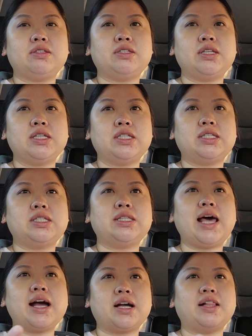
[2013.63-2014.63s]
since
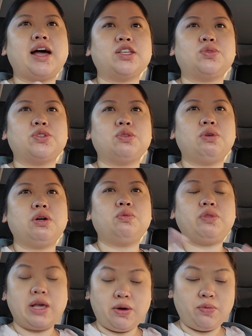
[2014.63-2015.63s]
that class was the
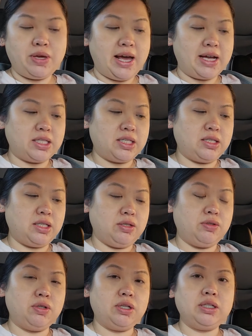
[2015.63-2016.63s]
one that we had
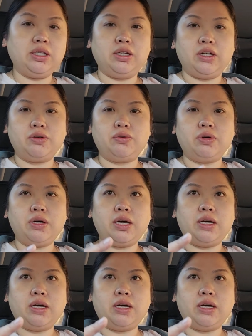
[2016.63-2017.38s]
to, you know,